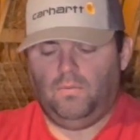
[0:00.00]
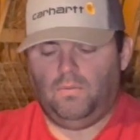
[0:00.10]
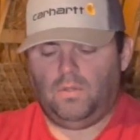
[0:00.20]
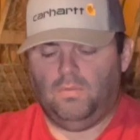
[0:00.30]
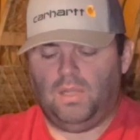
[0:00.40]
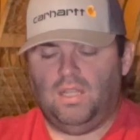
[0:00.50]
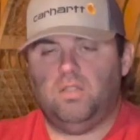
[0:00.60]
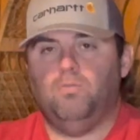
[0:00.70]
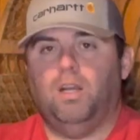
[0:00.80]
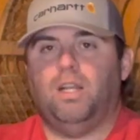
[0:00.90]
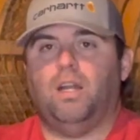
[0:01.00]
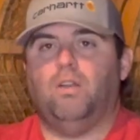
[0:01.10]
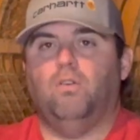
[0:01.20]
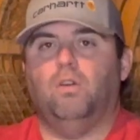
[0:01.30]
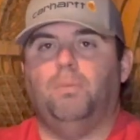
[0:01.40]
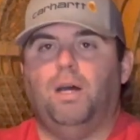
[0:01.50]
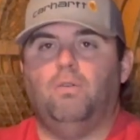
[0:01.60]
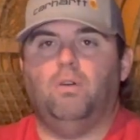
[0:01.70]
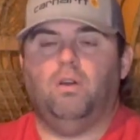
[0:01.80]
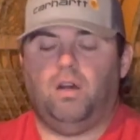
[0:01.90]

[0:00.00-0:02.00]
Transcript: some things you might not have known about.